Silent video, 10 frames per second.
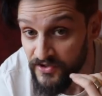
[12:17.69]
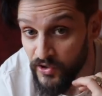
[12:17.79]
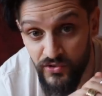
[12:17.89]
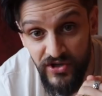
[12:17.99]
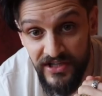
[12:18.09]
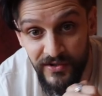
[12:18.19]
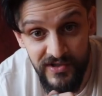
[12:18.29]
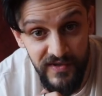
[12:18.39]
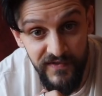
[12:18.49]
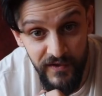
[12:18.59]
Don't try and do
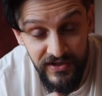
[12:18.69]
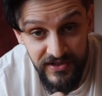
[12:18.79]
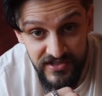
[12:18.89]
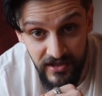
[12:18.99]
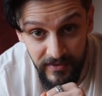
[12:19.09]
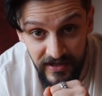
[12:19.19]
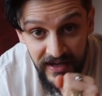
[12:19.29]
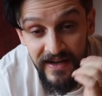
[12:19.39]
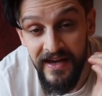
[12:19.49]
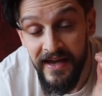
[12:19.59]
this with food in your stomach.
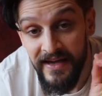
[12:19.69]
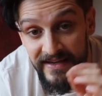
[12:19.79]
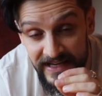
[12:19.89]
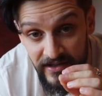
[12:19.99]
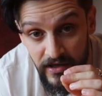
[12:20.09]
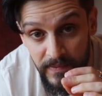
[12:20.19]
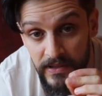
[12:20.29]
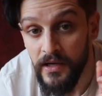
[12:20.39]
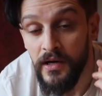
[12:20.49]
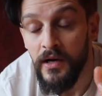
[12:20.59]
Get
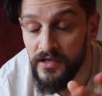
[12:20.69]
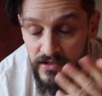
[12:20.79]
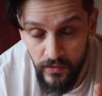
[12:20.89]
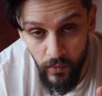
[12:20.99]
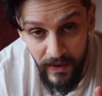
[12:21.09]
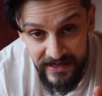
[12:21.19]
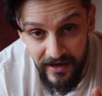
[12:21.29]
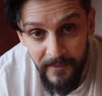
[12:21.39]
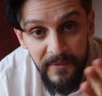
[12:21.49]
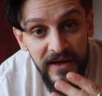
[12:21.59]
up, wake
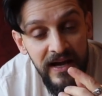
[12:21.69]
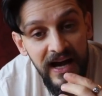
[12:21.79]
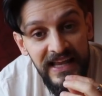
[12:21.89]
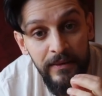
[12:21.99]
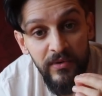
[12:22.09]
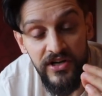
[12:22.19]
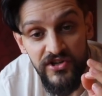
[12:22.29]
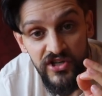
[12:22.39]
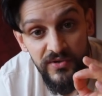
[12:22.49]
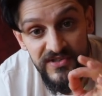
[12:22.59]
up, and then we're
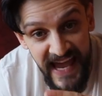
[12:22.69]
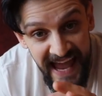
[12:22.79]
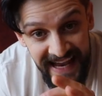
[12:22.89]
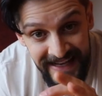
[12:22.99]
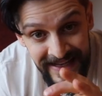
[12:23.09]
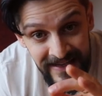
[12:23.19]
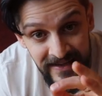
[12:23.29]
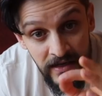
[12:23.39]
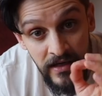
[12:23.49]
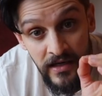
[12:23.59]
gonna do
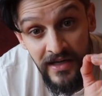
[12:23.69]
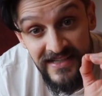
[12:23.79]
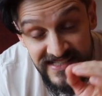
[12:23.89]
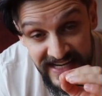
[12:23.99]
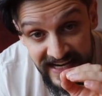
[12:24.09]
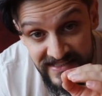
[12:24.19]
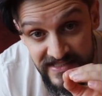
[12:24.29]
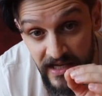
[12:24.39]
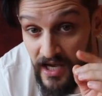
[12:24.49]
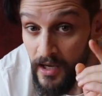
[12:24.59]
10
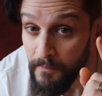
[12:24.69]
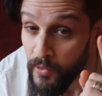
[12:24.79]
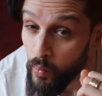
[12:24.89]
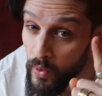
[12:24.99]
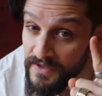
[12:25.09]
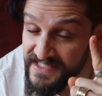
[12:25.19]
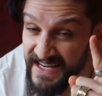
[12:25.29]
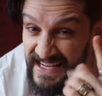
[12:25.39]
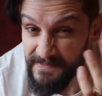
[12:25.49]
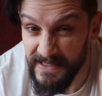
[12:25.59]
sets. But one
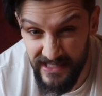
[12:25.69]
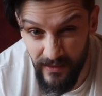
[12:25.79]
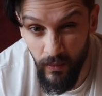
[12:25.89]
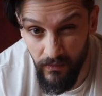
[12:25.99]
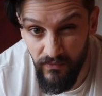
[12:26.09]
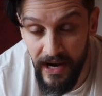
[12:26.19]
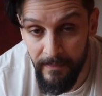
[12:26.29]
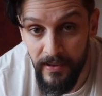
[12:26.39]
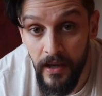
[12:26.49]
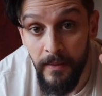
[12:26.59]
set is basically one
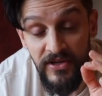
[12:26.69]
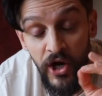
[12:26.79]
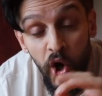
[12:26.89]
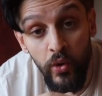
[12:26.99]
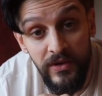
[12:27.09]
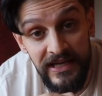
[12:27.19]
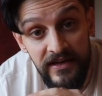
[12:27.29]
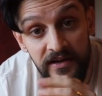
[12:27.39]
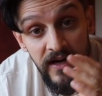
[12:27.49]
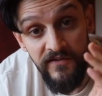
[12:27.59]
rep but you're holding
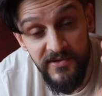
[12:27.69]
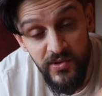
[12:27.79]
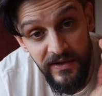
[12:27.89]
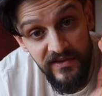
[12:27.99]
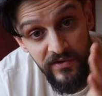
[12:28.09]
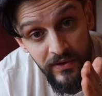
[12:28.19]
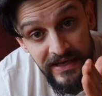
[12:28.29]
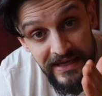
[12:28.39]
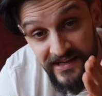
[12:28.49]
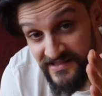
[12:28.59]
it for between
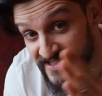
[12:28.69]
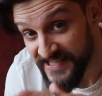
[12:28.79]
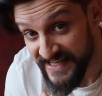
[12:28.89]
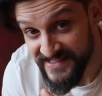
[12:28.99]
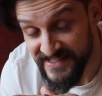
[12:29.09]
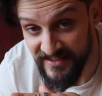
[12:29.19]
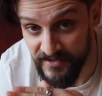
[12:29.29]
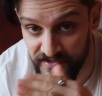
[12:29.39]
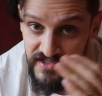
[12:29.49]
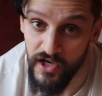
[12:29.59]
3 to 10
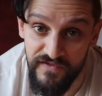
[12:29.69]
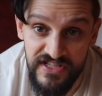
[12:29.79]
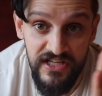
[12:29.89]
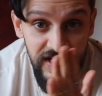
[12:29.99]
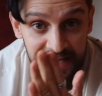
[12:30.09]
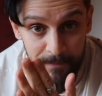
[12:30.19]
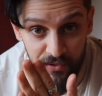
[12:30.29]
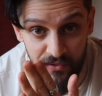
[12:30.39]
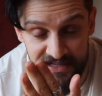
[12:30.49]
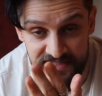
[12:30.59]
seconds. Obviously, you're going to get
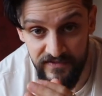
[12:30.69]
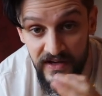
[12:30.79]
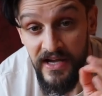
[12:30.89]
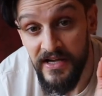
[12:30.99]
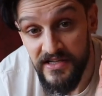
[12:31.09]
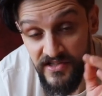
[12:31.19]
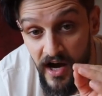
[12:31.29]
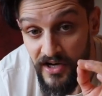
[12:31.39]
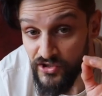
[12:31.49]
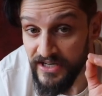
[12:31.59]
progressive.
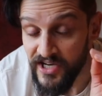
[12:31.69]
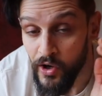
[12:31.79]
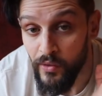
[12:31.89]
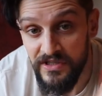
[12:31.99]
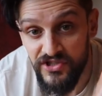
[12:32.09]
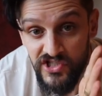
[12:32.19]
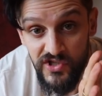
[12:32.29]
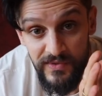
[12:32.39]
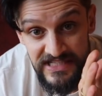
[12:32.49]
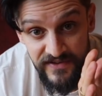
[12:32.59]
Start trying to hold it just
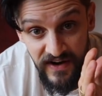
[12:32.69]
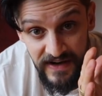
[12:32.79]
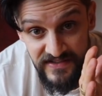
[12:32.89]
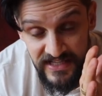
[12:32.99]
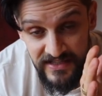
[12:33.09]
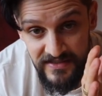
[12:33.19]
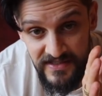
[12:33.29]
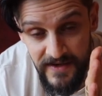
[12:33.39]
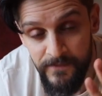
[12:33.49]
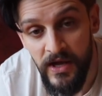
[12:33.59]
3 to 5
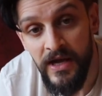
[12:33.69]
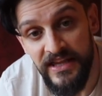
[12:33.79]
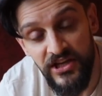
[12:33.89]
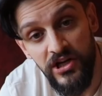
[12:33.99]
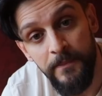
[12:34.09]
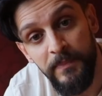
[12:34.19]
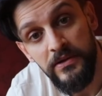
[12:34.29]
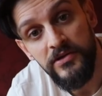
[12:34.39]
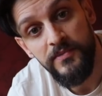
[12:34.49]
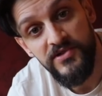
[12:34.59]
seconds, then you're going to
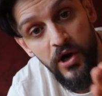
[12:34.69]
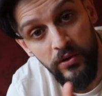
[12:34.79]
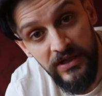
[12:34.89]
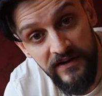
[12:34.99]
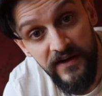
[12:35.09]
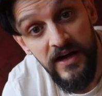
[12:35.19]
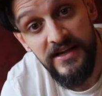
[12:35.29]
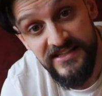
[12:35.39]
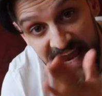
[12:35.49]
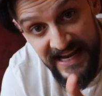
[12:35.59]
build up to holding it
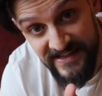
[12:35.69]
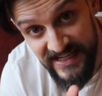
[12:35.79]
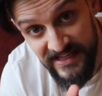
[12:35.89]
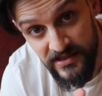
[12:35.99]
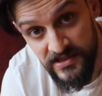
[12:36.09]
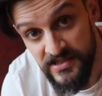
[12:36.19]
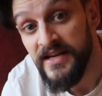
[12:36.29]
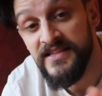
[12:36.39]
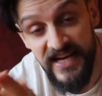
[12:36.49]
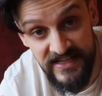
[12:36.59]
10 seconds
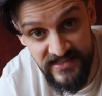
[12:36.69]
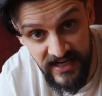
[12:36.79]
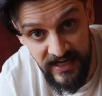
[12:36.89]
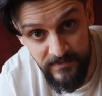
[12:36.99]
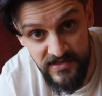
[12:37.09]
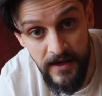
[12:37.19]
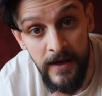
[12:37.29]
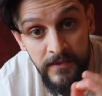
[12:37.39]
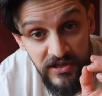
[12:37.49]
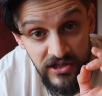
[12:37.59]
10 times.
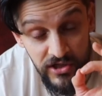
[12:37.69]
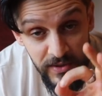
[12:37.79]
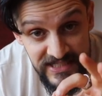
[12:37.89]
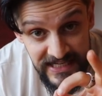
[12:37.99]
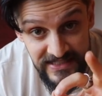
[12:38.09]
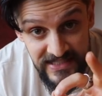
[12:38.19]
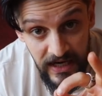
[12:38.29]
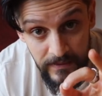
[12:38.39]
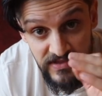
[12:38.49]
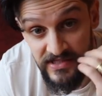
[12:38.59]
But you're going to do it 10
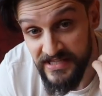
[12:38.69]
times.